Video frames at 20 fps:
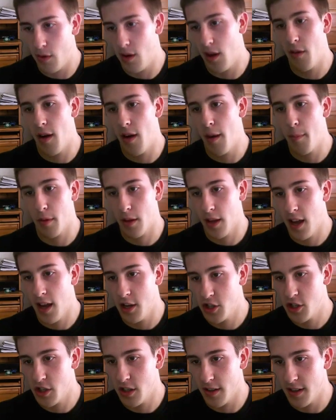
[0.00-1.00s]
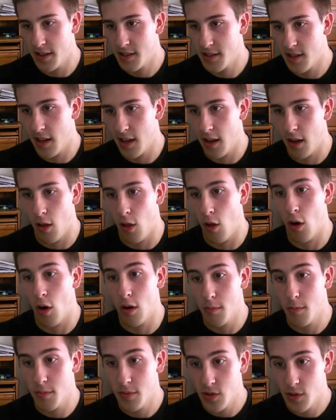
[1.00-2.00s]
another application, let's say
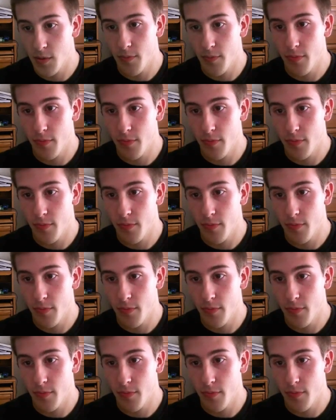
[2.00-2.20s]
alarms.